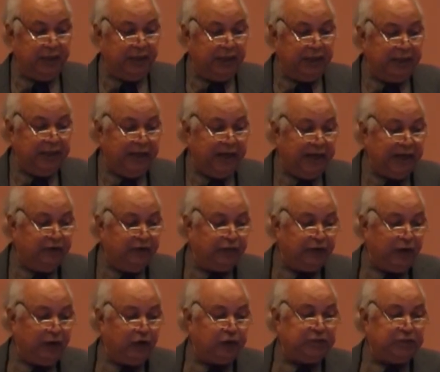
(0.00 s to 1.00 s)
Nine
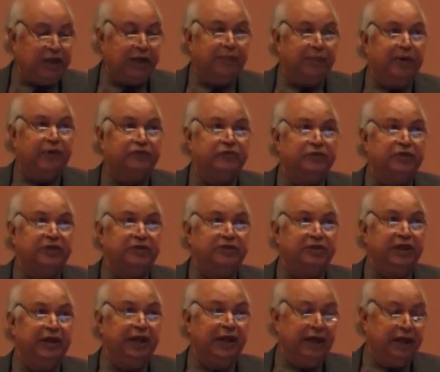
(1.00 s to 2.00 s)
fellows are above
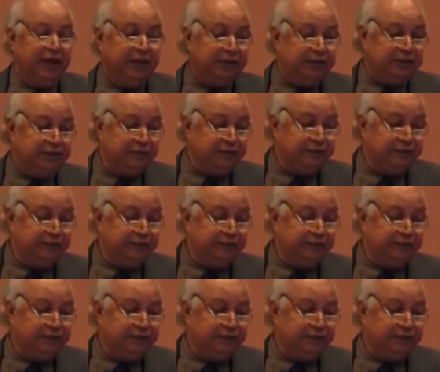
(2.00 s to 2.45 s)
60 years